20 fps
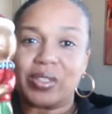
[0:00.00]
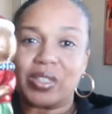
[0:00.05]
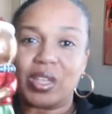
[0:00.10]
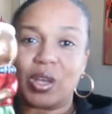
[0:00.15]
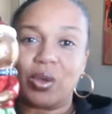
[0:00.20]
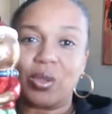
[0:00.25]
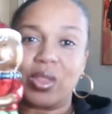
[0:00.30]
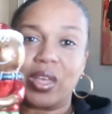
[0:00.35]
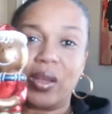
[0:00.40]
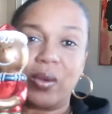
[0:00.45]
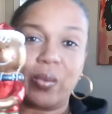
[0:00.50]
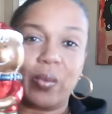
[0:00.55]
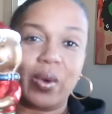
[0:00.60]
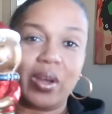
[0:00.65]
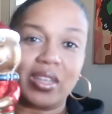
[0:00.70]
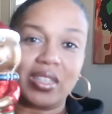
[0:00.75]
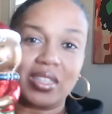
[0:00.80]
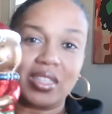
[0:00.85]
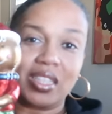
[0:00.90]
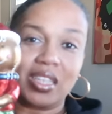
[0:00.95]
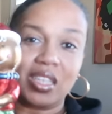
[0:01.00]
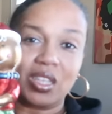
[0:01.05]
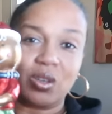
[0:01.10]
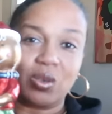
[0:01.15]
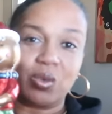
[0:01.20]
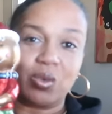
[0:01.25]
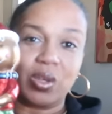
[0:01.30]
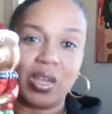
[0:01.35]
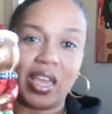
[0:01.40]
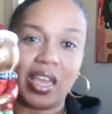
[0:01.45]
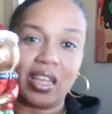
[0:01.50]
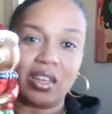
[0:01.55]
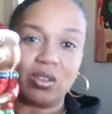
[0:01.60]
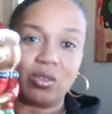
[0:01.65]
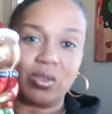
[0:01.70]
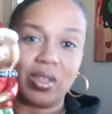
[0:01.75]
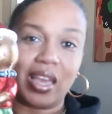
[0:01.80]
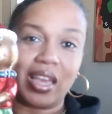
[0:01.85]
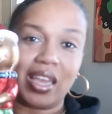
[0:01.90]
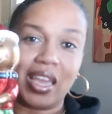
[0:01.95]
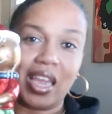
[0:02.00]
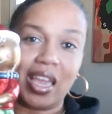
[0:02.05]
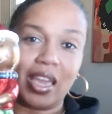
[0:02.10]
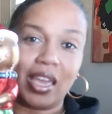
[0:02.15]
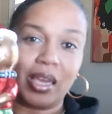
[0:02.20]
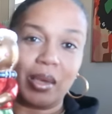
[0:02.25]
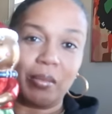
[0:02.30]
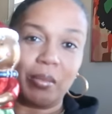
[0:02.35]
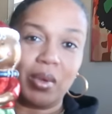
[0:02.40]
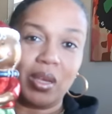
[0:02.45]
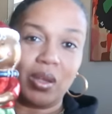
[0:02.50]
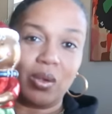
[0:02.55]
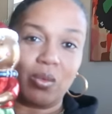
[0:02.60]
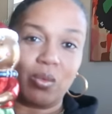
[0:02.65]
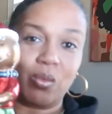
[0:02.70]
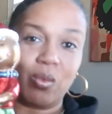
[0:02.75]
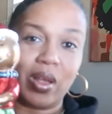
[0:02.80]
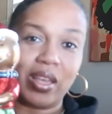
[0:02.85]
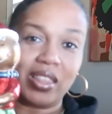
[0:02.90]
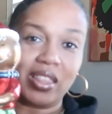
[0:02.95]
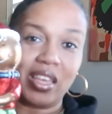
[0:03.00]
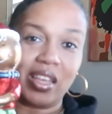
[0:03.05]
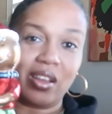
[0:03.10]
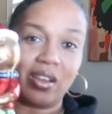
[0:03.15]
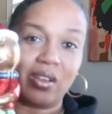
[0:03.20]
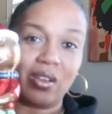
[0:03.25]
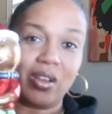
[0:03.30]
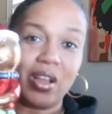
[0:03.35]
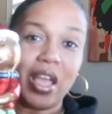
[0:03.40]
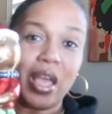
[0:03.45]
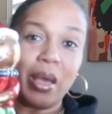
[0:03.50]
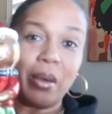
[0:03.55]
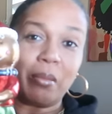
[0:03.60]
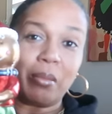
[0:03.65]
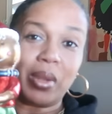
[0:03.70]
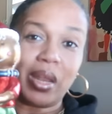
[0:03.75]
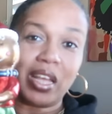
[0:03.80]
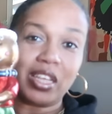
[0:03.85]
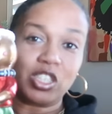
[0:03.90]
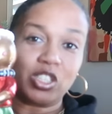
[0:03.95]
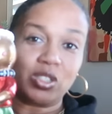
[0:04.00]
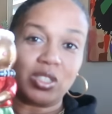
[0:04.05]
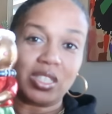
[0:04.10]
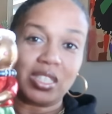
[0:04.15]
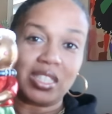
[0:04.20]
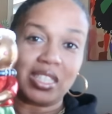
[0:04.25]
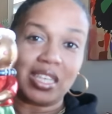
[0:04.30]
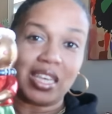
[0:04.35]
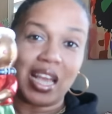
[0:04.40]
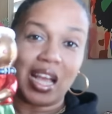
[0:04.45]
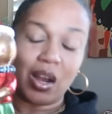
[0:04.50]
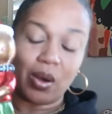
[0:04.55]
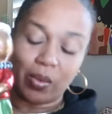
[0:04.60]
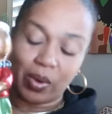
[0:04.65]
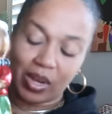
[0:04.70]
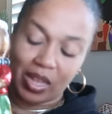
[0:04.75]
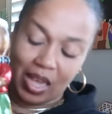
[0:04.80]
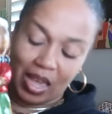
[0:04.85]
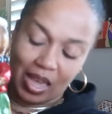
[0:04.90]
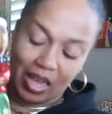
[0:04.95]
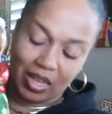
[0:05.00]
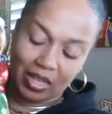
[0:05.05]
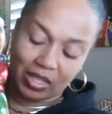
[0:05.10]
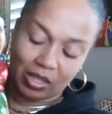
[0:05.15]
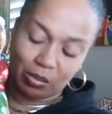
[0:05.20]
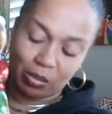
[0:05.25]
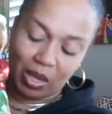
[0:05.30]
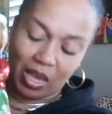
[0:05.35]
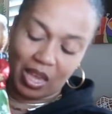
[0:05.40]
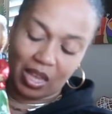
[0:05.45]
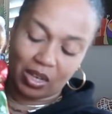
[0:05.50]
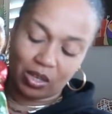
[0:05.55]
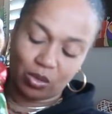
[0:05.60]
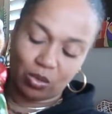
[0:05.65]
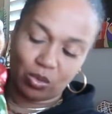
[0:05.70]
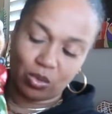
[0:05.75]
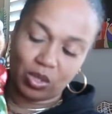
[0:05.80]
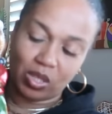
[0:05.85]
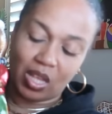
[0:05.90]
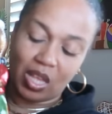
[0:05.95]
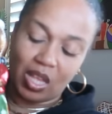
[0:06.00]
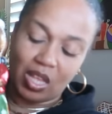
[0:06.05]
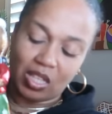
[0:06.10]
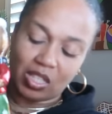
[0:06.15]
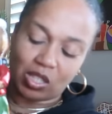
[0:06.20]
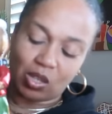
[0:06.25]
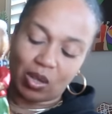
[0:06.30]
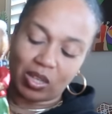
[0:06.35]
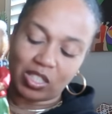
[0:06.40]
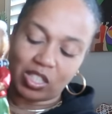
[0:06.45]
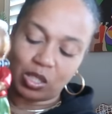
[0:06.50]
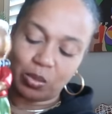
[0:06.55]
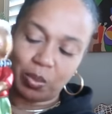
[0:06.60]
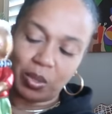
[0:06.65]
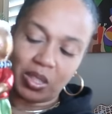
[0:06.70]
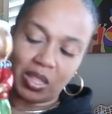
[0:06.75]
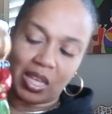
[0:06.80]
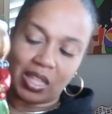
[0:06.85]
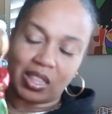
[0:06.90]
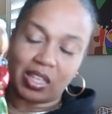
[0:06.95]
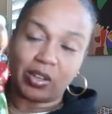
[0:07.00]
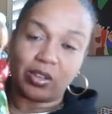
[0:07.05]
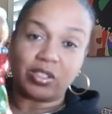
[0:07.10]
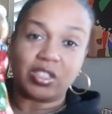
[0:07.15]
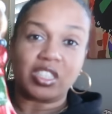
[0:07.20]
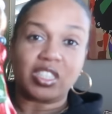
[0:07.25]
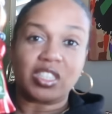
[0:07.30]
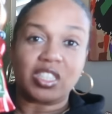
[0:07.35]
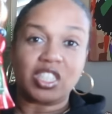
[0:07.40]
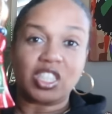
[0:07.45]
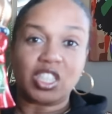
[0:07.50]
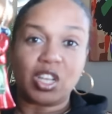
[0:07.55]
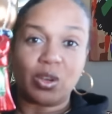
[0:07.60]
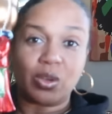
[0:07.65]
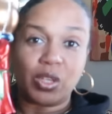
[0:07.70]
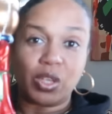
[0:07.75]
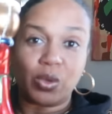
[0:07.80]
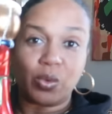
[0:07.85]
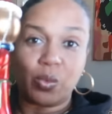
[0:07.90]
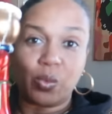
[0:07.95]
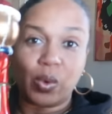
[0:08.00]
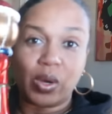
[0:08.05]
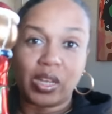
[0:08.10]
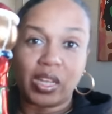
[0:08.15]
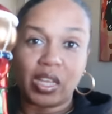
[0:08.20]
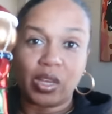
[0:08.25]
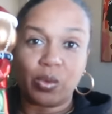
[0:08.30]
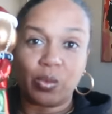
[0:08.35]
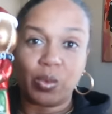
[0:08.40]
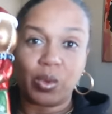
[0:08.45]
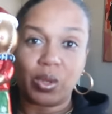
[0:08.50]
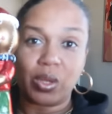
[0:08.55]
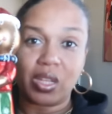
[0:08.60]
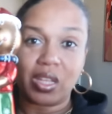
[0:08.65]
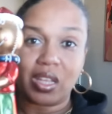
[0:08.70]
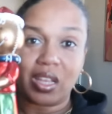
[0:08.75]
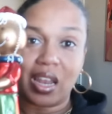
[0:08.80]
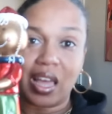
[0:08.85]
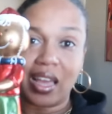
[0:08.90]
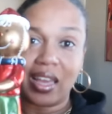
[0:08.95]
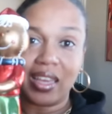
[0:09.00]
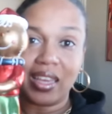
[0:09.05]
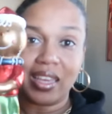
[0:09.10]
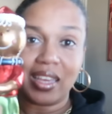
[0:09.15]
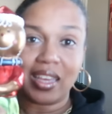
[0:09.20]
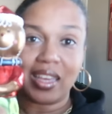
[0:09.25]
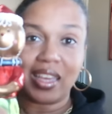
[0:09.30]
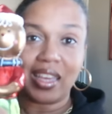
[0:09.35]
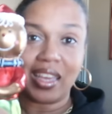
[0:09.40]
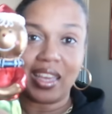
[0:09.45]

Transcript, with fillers: So there was the little candle that came right there, but as you can see, I already had some candles, so I just put that there just to show you what it will look like.